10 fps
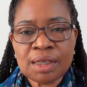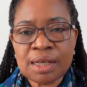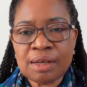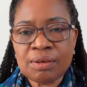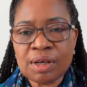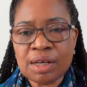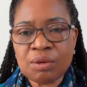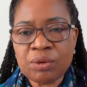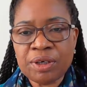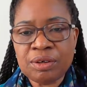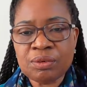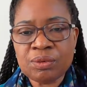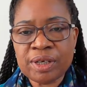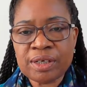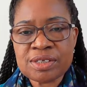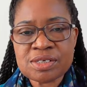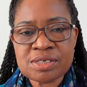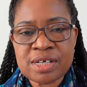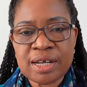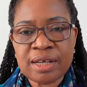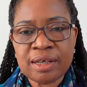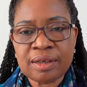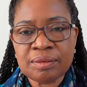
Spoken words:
How are we doing today?